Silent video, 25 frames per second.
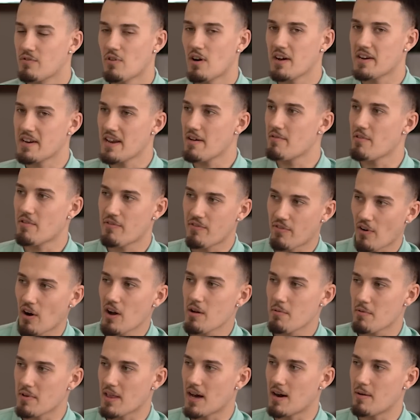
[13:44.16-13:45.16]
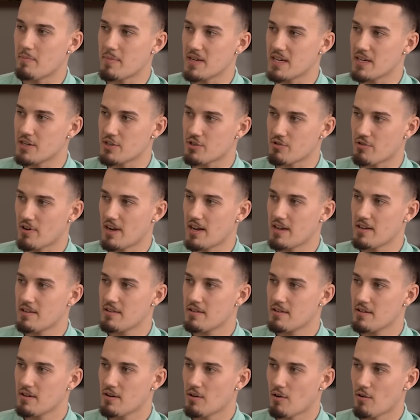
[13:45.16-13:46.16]
Before, I'd never fight without being
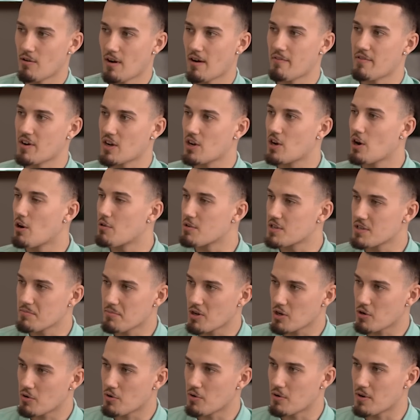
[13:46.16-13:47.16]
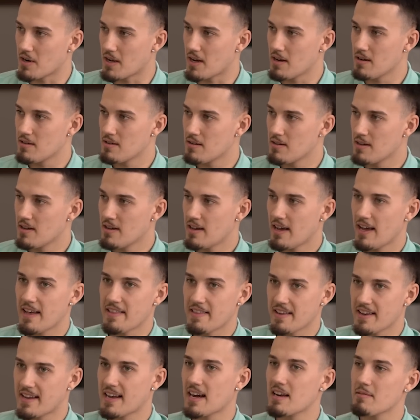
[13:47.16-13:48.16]
trained or having a coach in my corner.
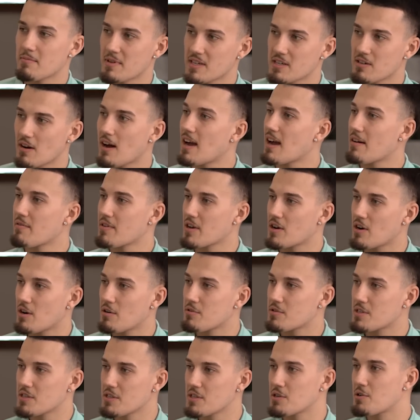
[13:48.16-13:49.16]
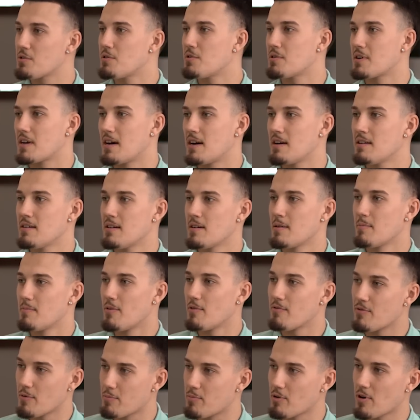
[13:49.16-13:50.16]
And the academy is like having a coach in your corner,
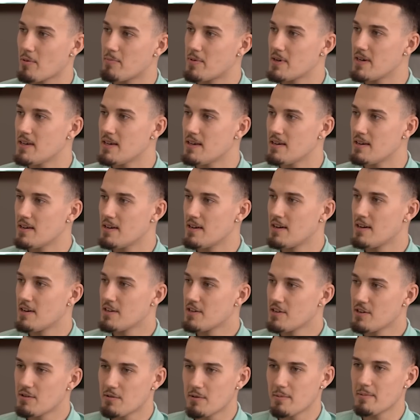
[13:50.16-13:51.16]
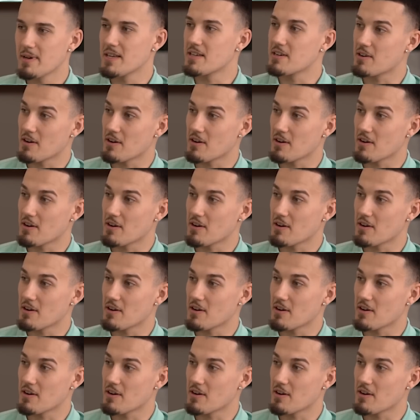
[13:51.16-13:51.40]
but for property. You know what I mean?